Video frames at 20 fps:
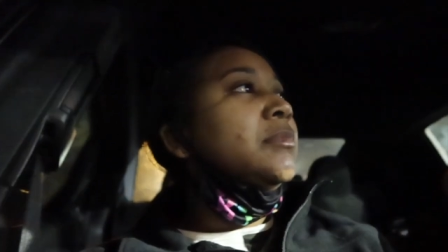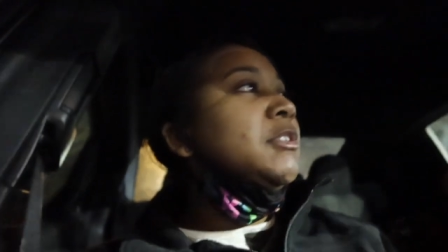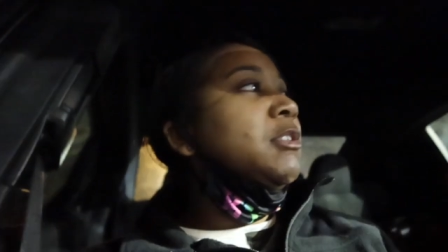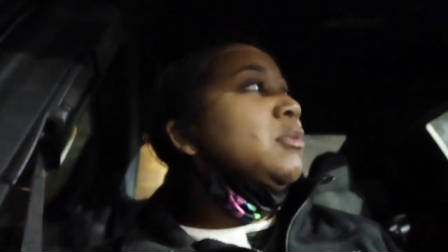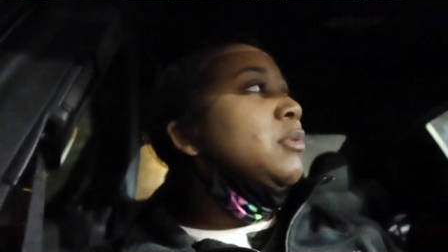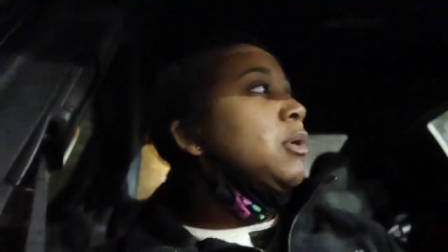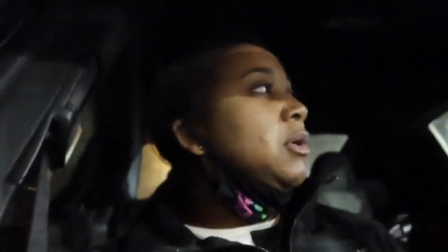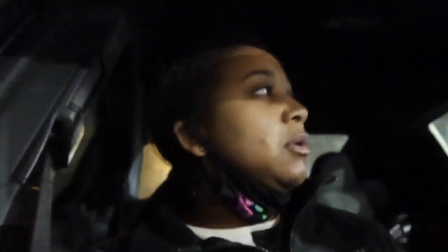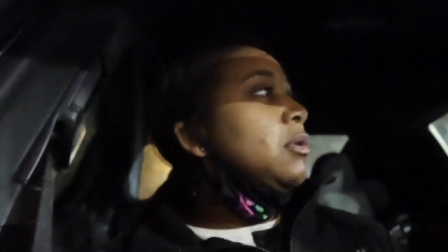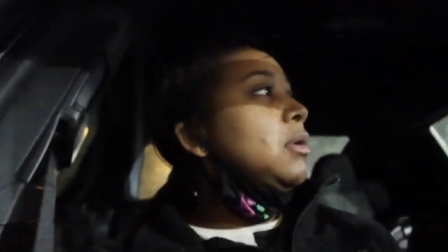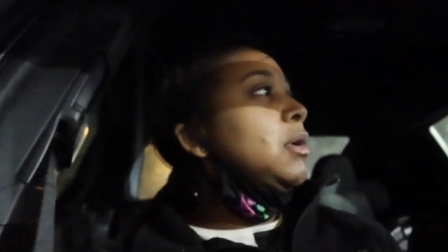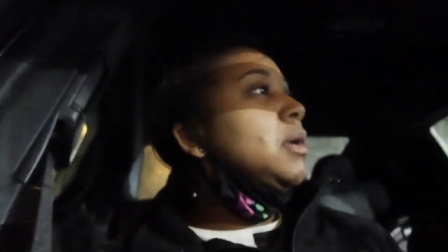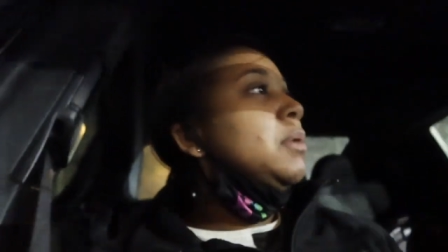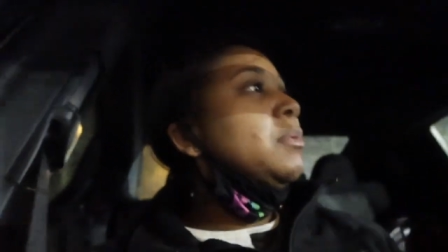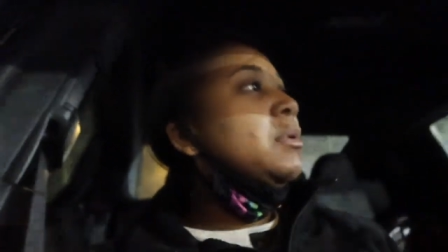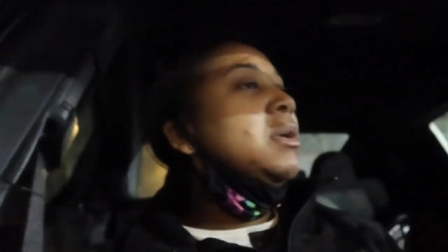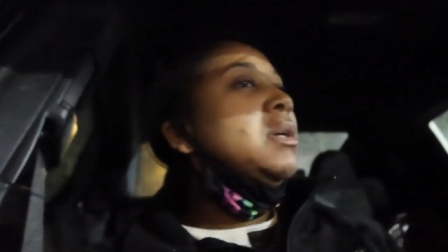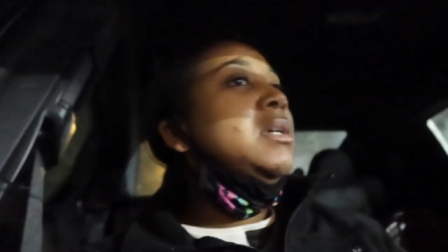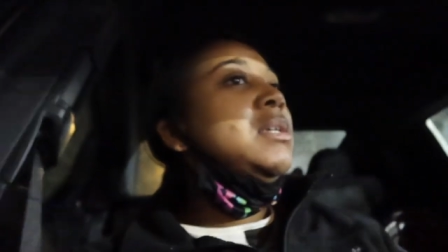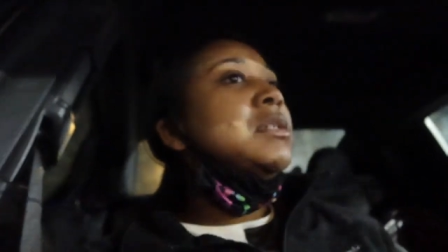We are going to
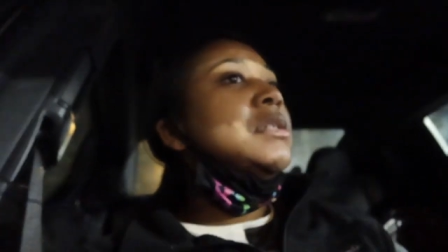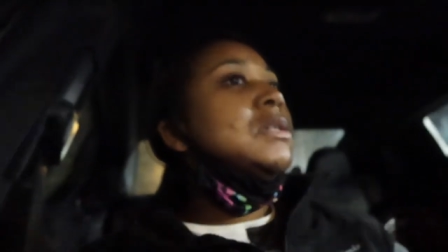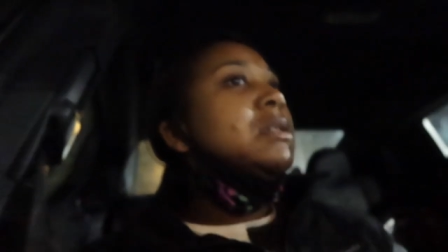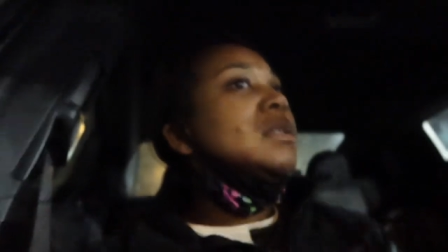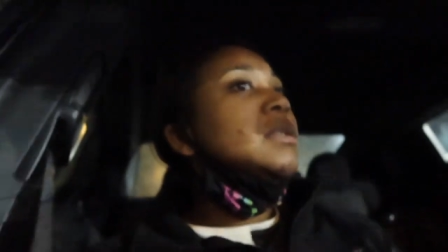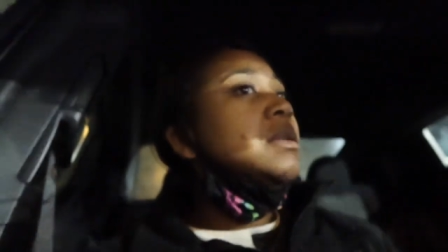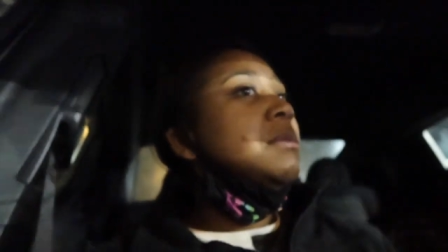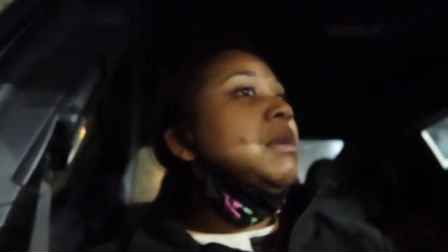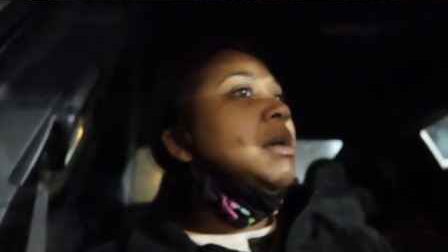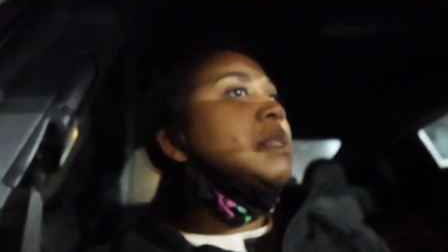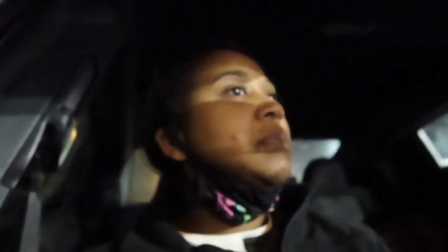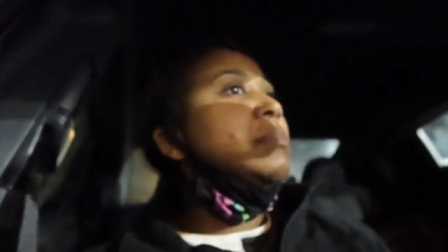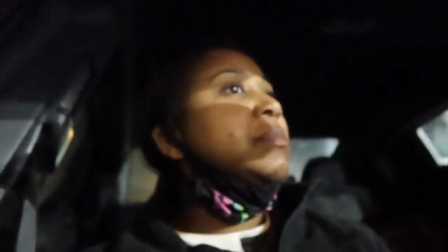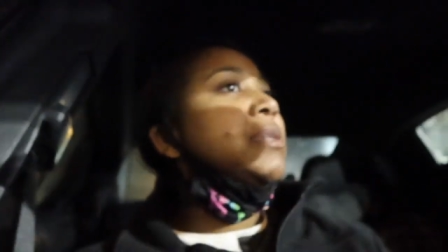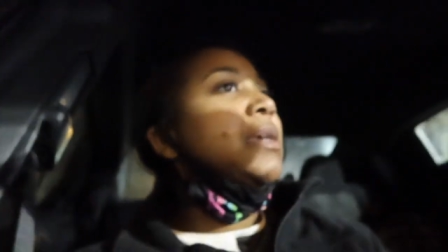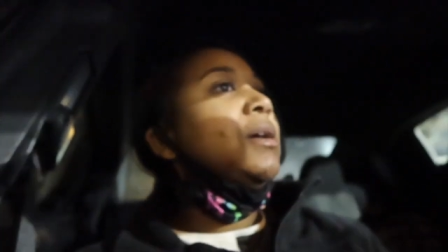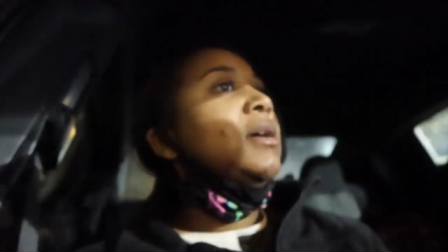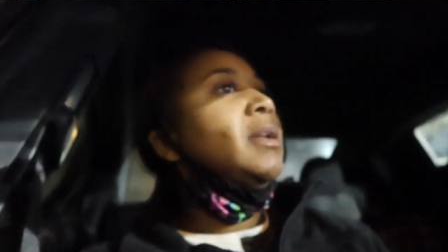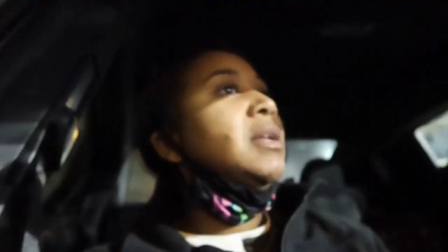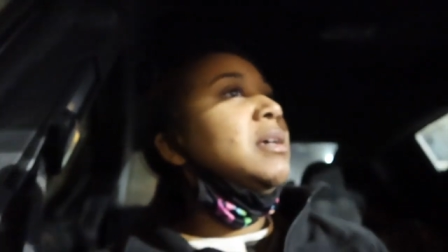Regents. Somebody some
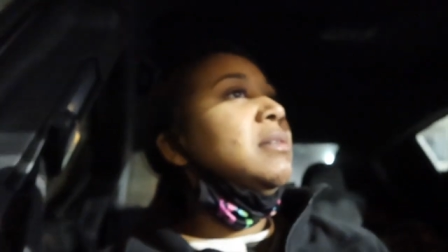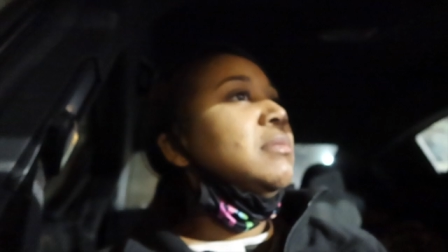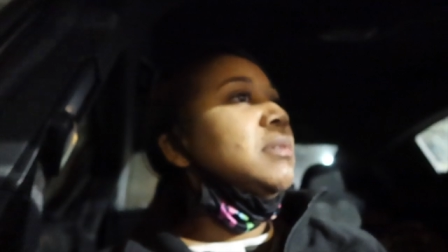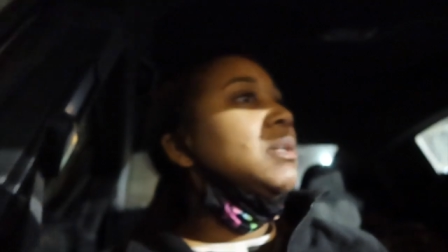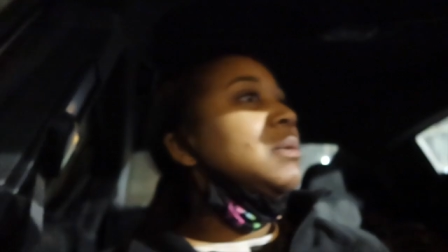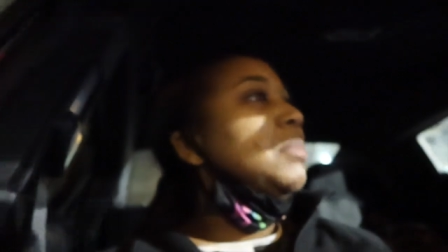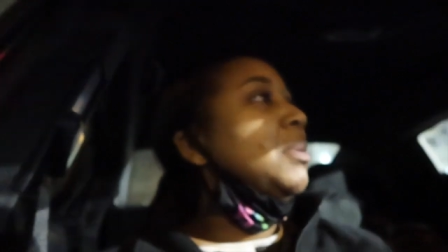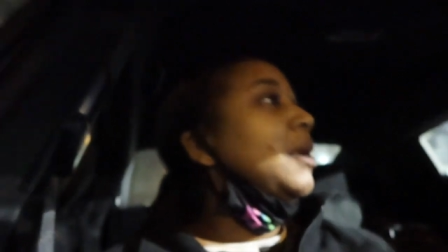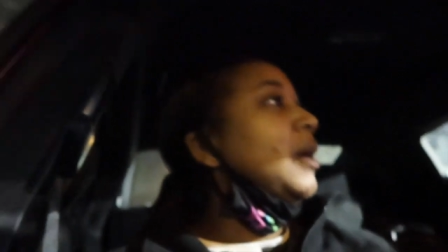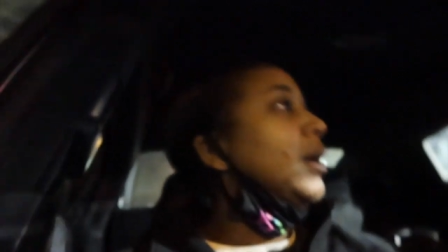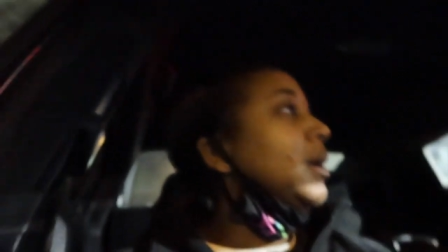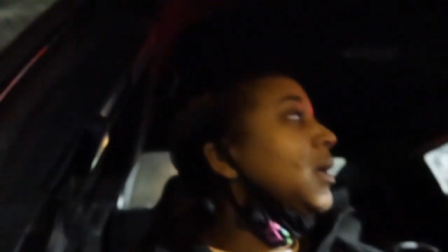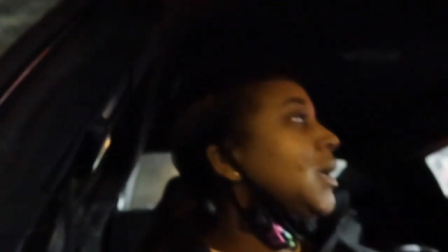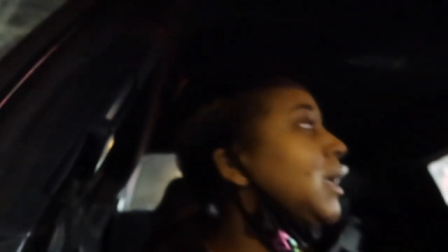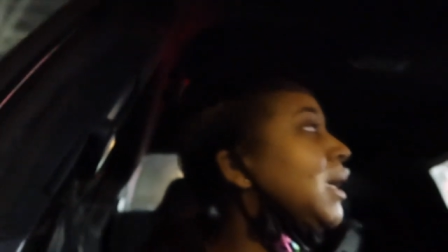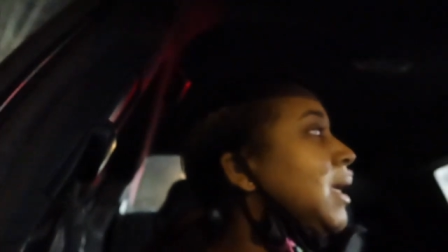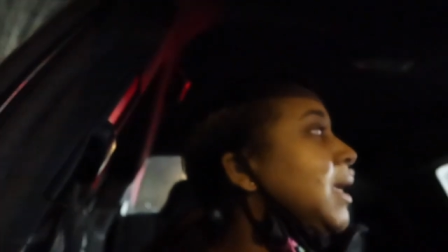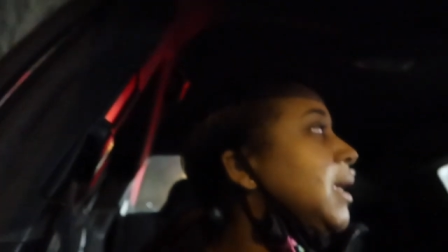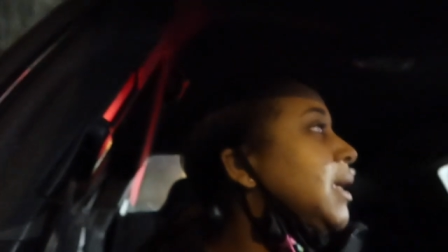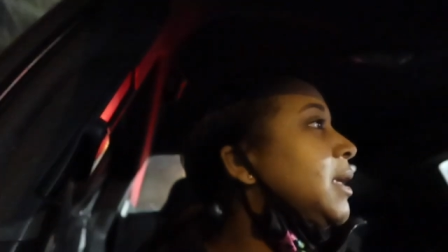time left in the parking
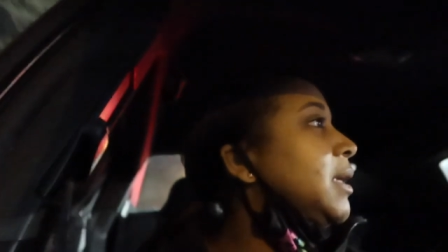lot.